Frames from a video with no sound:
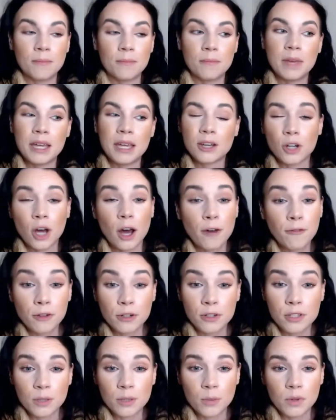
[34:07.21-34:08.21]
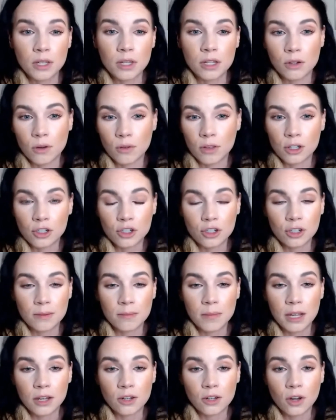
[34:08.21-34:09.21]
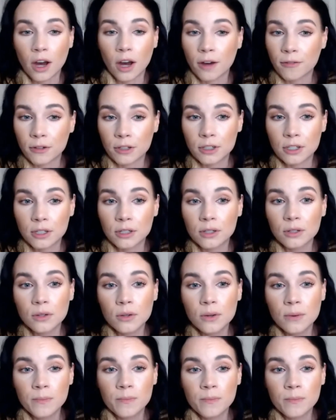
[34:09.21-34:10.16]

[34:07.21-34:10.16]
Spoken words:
make an offer to someone they know they shouldn't make an offer to.